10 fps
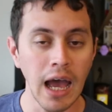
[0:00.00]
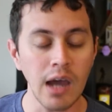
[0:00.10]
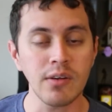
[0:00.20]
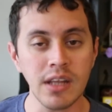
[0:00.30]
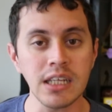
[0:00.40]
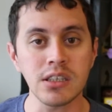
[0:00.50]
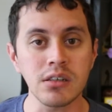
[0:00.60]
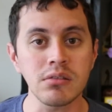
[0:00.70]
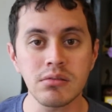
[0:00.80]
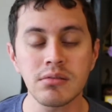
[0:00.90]
I would think
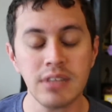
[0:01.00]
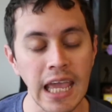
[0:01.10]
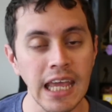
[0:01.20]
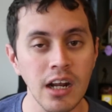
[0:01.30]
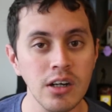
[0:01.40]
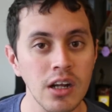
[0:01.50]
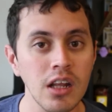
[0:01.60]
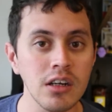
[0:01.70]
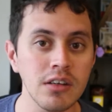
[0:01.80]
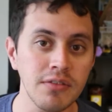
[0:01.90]
so. It's an
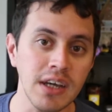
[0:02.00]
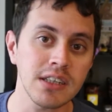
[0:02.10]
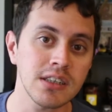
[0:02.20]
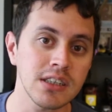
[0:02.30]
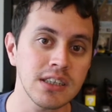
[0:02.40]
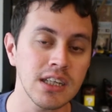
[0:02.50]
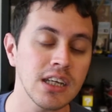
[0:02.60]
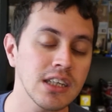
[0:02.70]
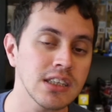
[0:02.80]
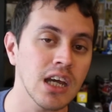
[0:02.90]
$800 device just
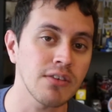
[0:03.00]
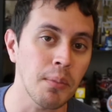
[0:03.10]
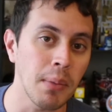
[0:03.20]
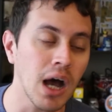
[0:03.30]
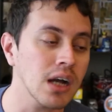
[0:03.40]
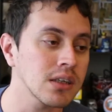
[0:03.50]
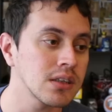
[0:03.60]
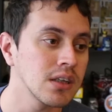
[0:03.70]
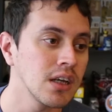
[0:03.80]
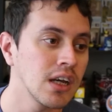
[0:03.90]
sitting inside of a
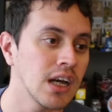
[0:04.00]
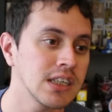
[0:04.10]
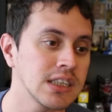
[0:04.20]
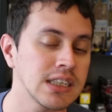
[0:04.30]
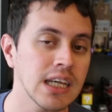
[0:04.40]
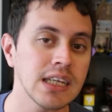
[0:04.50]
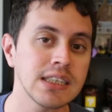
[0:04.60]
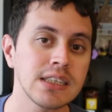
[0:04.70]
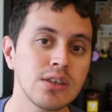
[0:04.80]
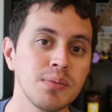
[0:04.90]
box. And she
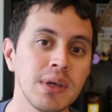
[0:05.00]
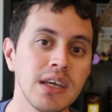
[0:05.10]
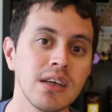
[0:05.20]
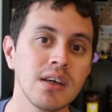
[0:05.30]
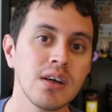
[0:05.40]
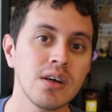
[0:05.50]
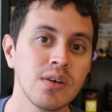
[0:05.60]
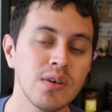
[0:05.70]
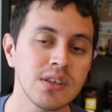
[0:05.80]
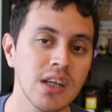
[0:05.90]
says to me,
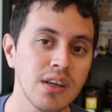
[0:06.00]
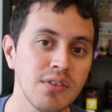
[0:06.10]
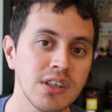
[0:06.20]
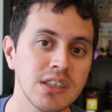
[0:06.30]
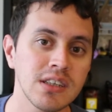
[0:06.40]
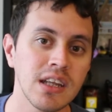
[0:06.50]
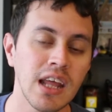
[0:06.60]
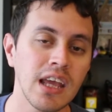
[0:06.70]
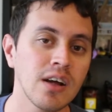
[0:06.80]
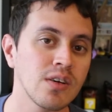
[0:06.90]
well, it's not even just an
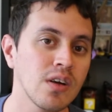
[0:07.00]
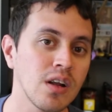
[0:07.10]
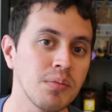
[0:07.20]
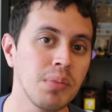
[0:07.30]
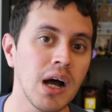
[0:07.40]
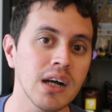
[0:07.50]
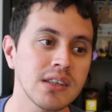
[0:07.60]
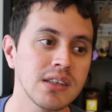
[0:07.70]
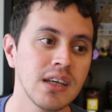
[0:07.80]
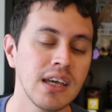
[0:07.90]
$800
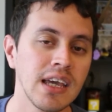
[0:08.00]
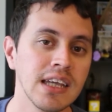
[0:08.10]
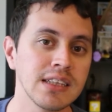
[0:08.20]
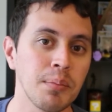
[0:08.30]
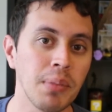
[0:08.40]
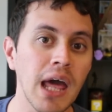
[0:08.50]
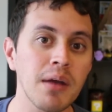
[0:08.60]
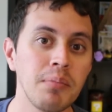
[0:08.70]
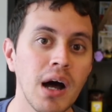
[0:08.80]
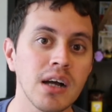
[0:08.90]
box. It's a
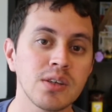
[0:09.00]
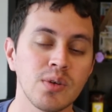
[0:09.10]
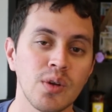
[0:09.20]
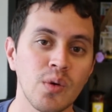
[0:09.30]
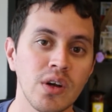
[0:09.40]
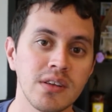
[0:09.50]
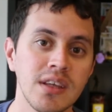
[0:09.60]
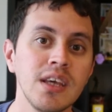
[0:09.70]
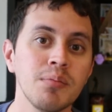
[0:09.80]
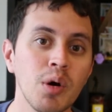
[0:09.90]
black box with the word
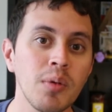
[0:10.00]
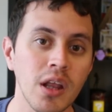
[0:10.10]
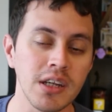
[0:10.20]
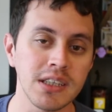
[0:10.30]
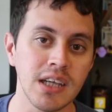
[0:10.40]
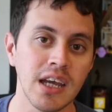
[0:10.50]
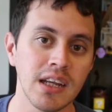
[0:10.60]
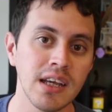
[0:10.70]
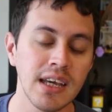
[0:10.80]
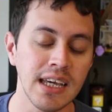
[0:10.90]
T-Mobile on the side.
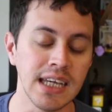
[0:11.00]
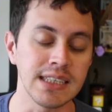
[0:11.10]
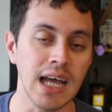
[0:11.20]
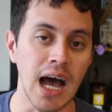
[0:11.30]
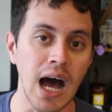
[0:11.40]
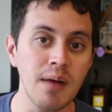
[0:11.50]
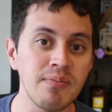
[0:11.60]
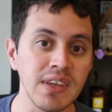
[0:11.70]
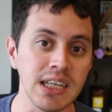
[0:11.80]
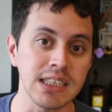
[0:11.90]
It's
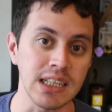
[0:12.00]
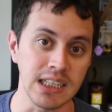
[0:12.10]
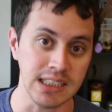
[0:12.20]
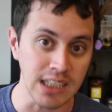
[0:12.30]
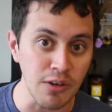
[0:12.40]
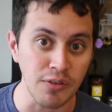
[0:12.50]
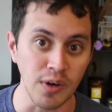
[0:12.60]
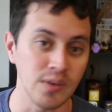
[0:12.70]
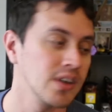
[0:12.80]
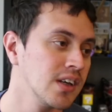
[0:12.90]
obviously a cell
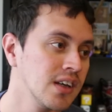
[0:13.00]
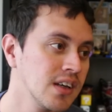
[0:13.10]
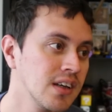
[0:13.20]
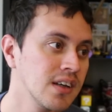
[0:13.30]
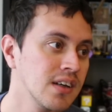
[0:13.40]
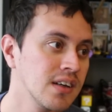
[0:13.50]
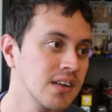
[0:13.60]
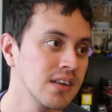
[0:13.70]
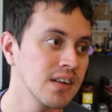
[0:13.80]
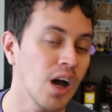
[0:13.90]
phone.
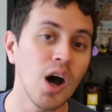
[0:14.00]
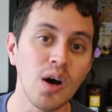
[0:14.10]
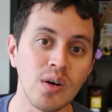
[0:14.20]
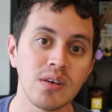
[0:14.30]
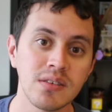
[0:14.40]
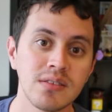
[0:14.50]
Oh,